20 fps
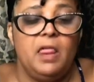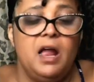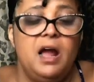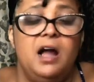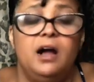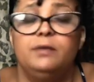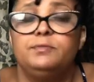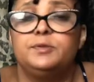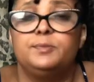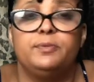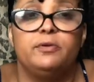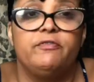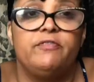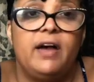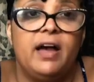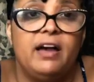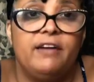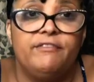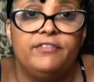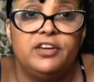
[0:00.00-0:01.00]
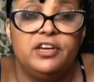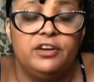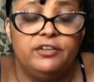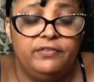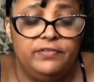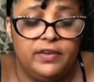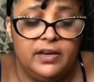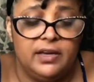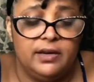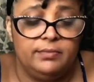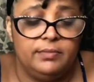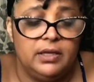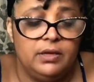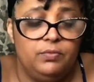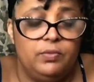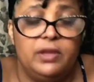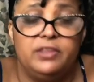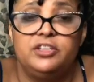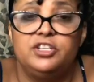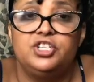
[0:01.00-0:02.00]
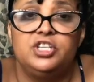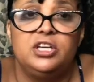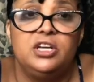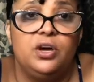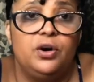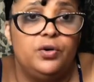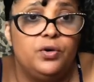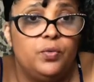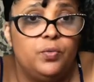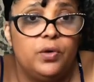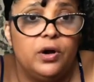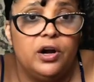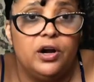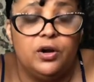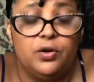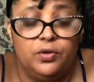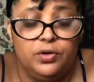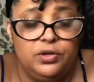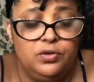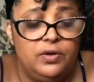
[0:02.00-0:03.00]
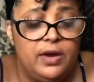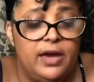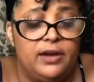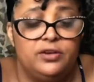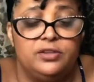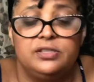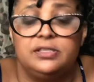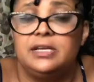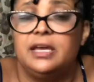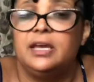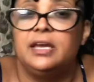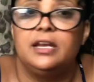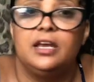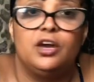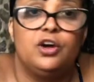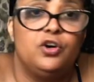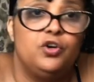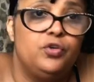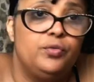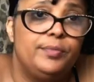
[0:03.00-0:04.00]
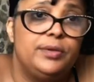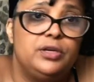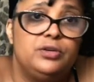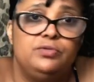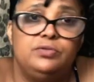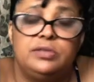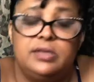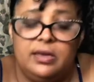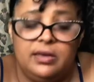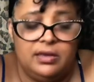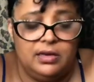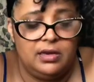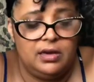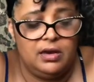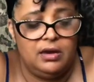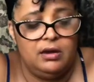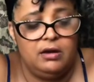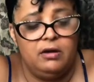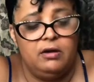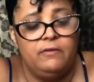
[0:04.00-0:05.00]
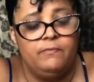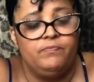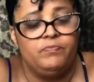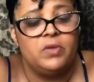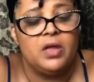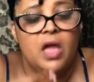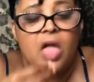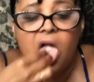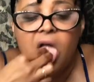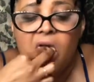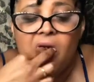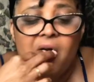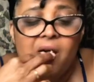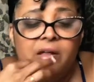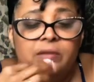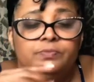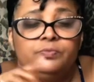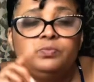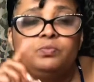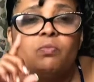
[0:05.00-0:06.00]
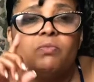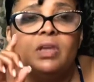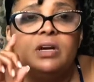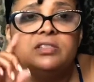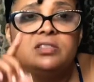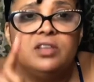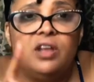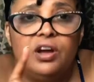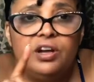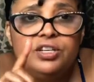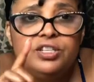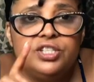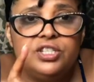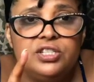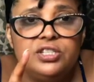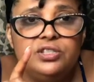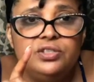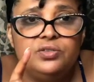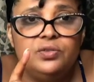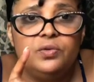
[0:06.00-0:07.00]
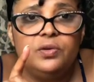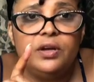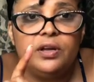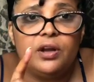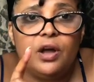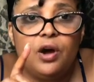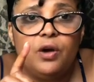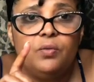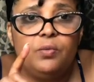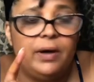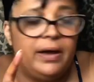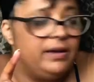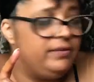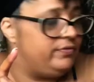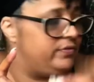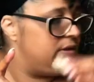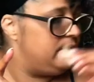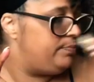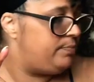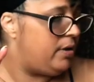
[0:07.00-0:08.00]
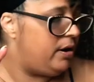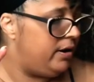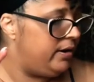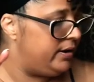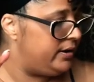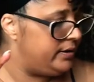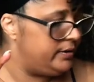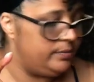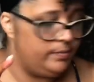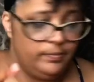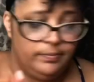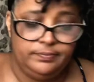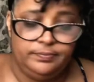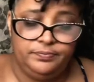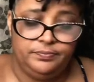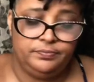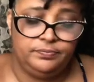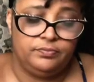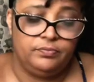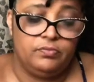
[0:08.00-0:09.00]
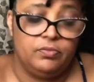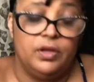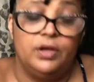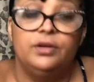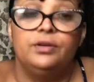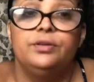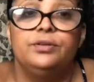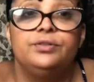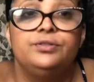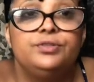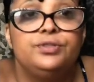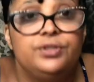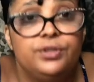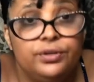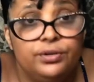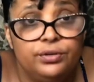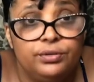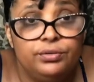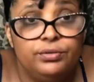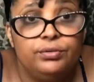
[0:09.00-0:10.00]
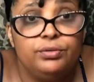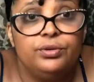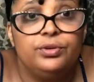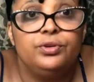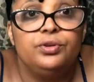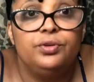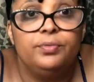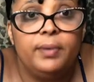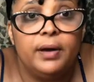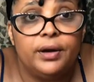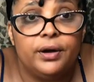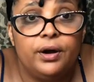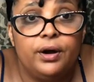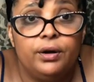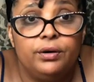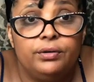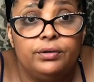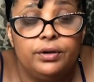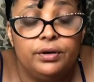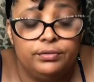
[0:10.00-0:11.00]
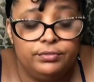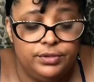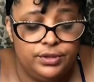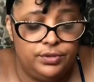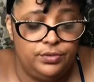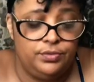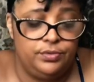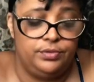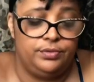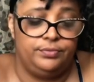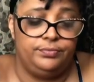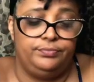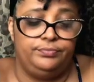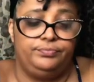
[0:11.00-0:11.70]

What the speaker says: helps provide for your family, whether she go to work or you got her staying at home and you taking care of, as long as she's doing her wifely part, dude, you better hold on to